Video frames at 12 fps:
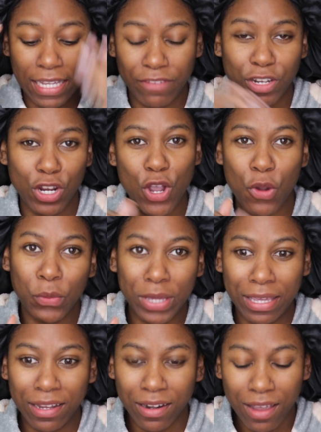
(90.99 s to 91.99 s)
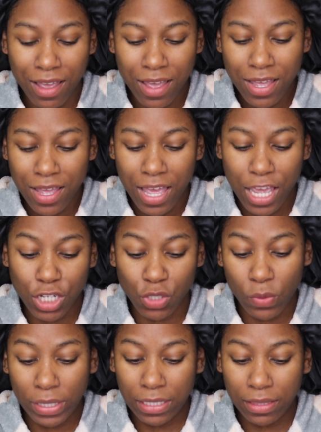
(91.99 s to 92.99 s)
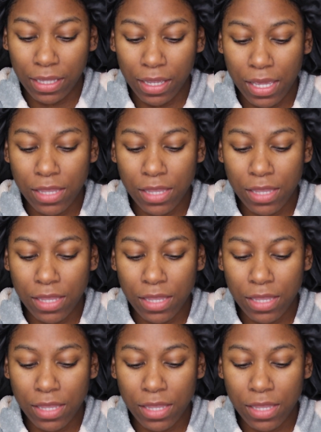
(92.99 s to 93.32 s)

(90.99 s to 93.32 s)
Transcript: even go in and do anything.